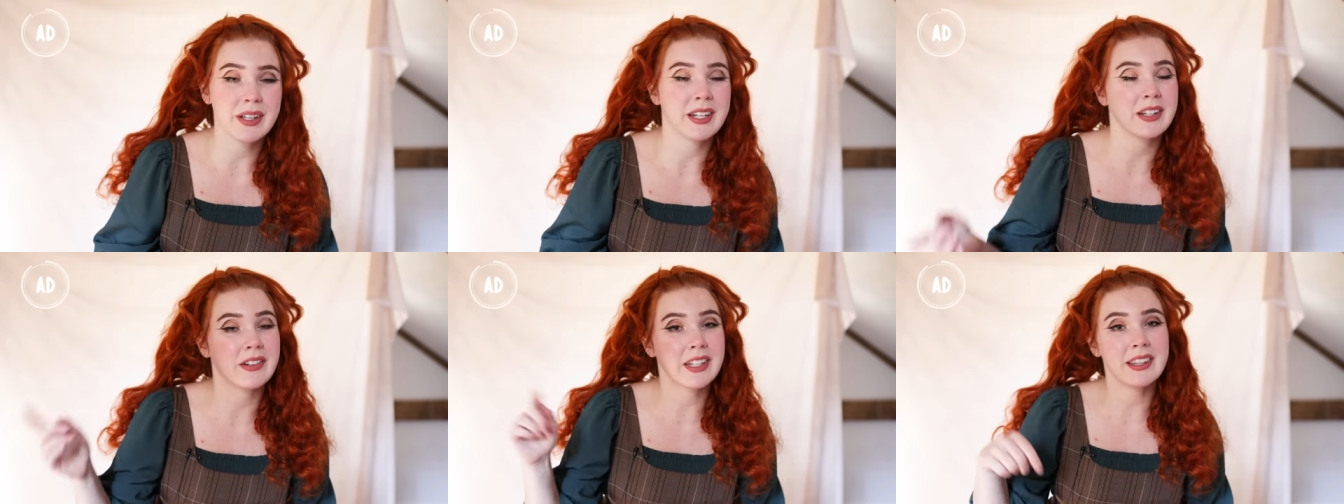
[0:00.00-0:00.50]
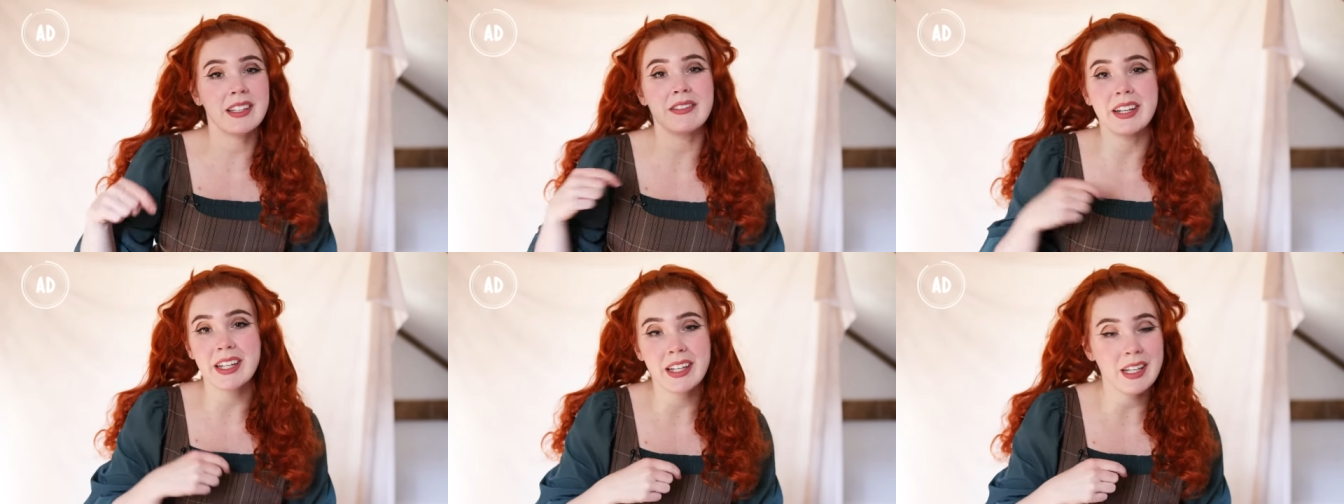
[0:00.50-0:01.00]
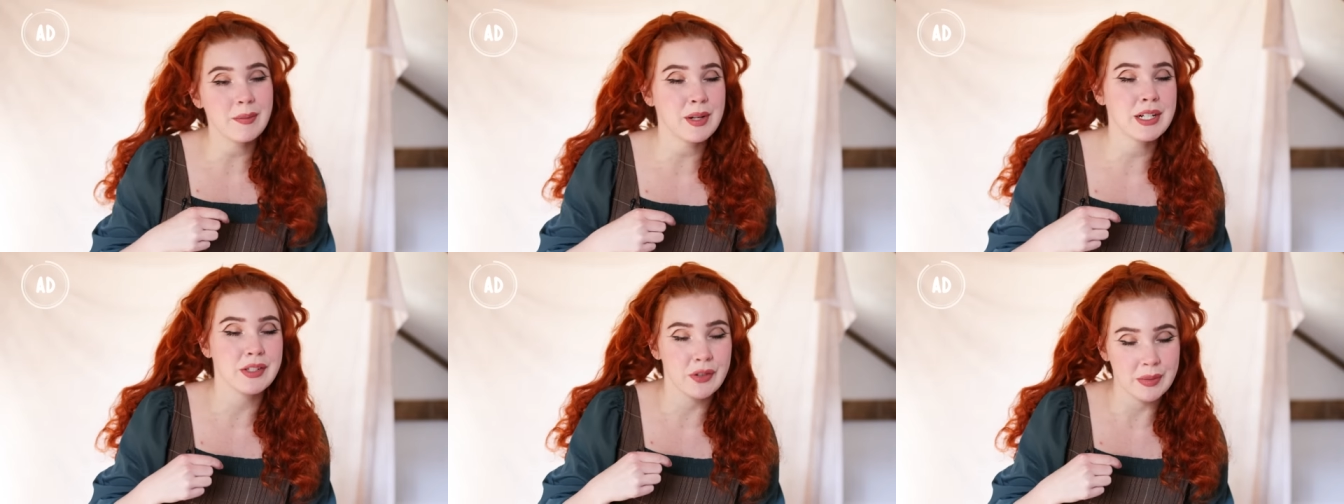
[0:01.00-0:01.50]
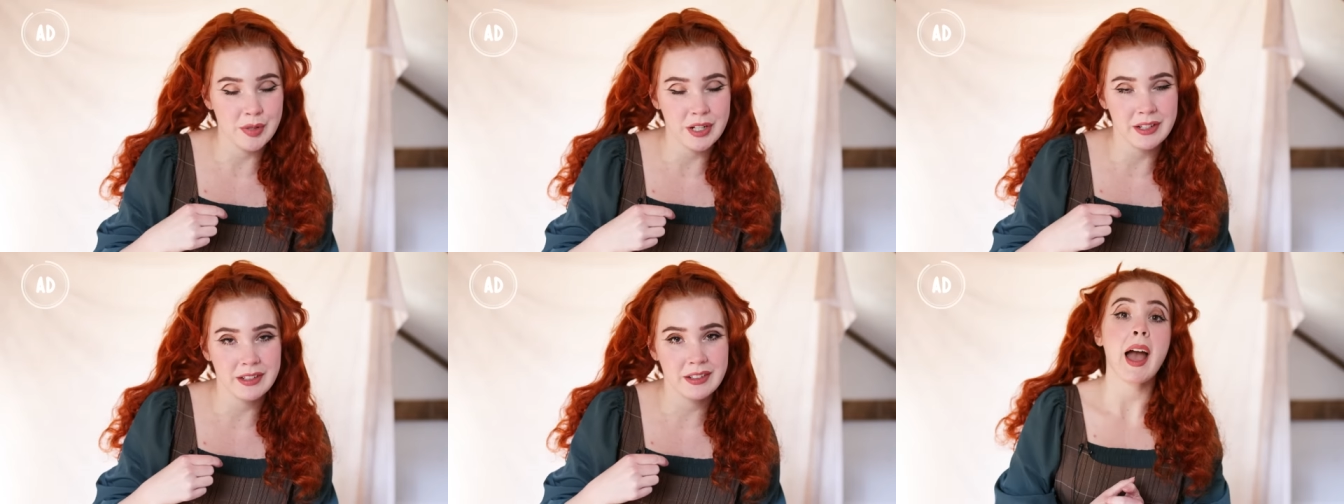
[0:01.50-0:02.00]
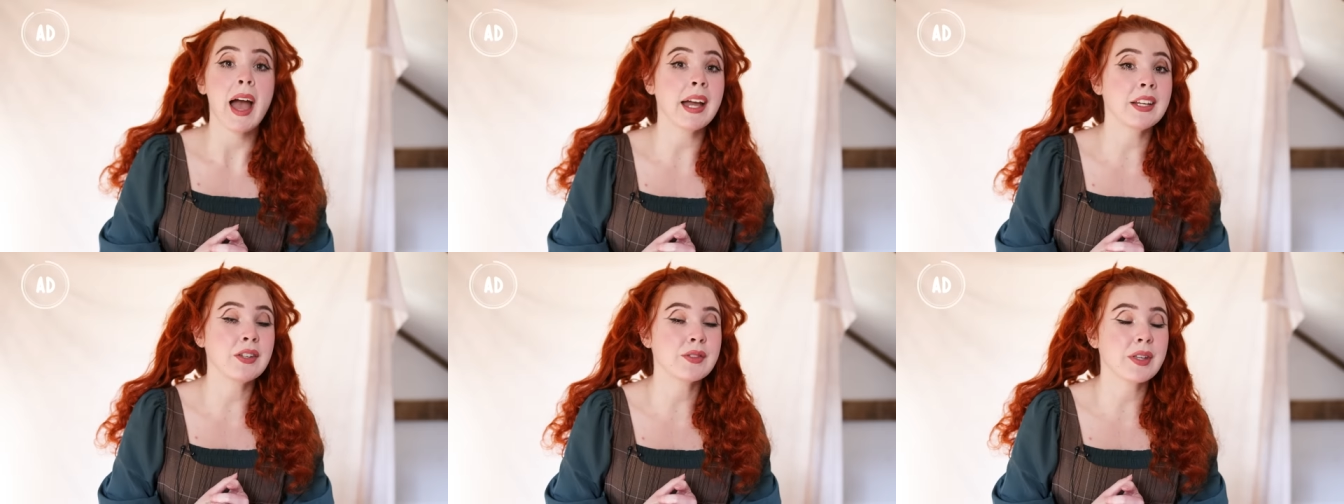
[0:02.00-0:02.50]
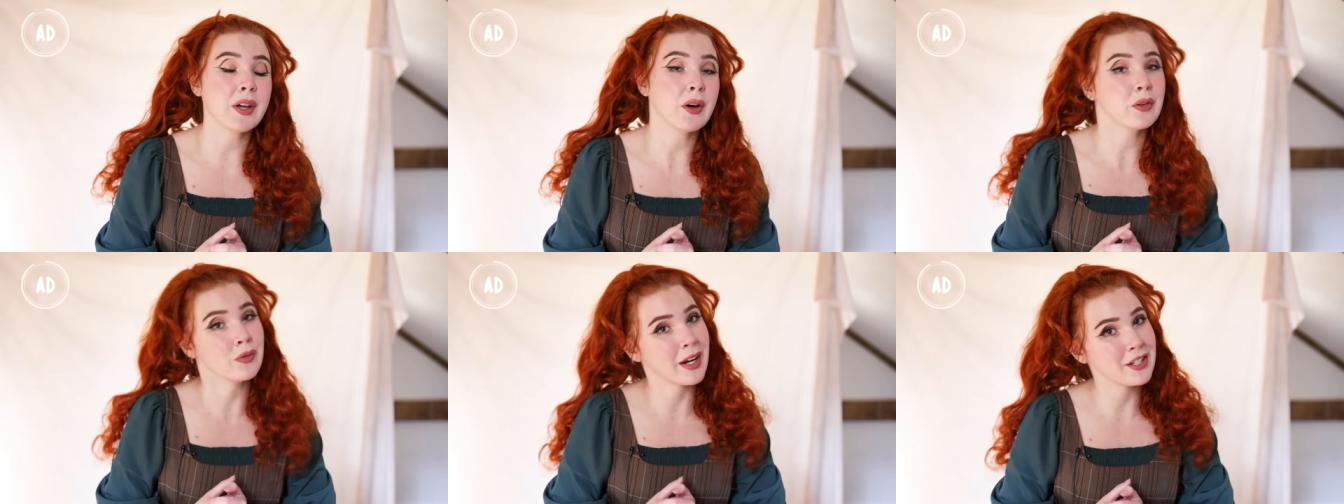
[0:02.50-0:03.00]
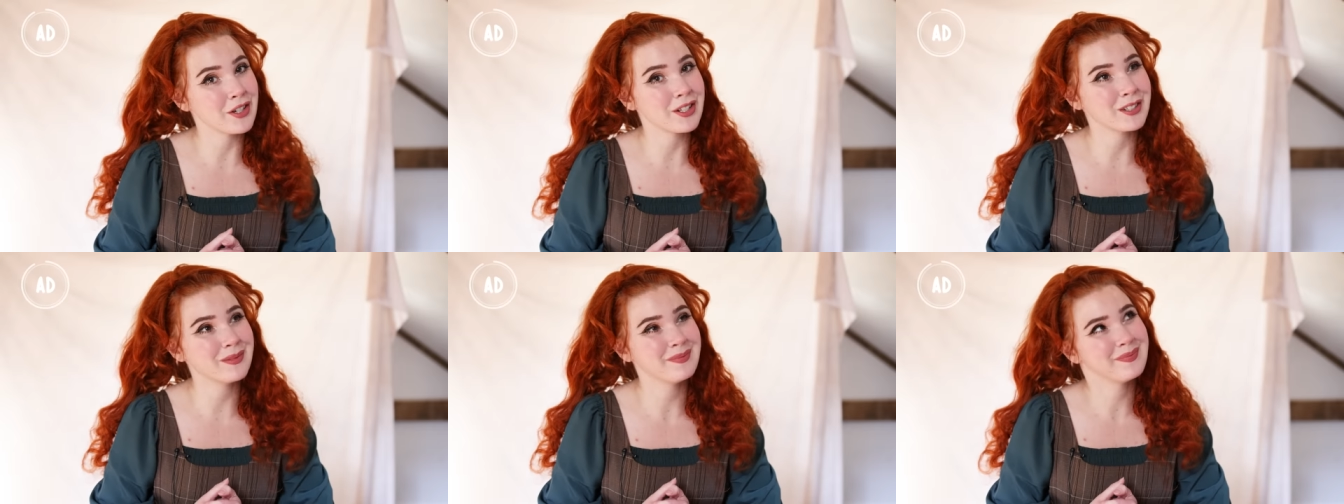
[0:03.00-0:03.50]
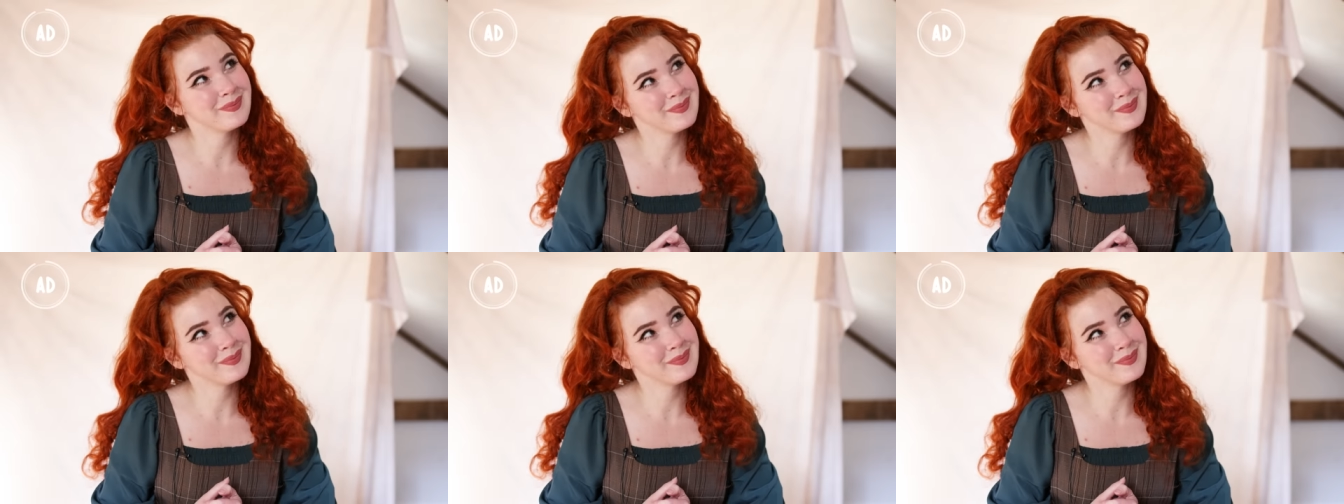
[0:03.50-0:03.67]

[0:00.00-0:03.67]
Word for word: you can click the link in my description and use the code Rachel